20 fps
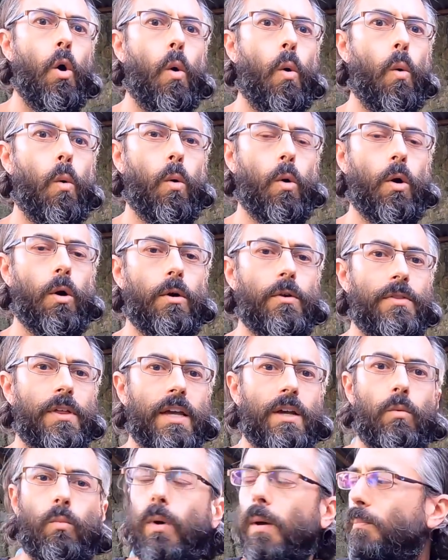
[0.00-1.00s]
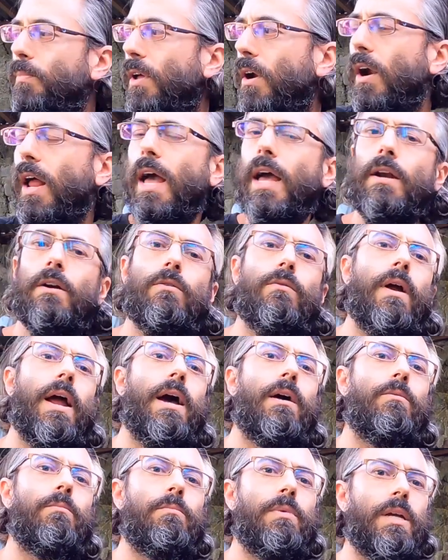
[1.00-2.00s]
or they whip their head
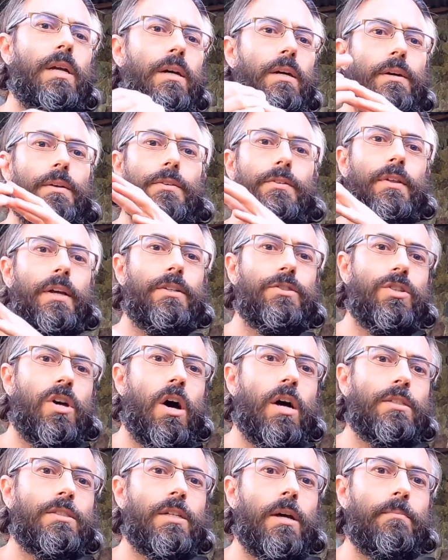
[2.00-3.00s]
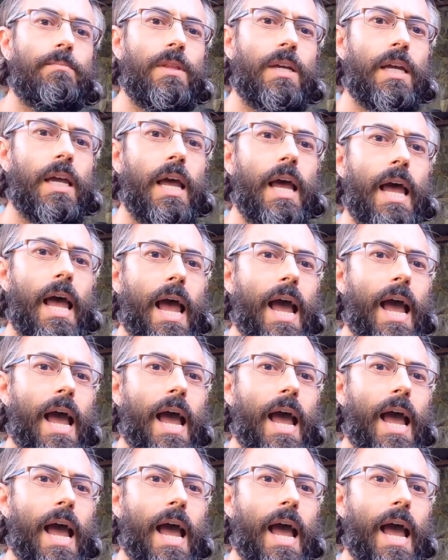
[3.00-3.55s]
around because they saw something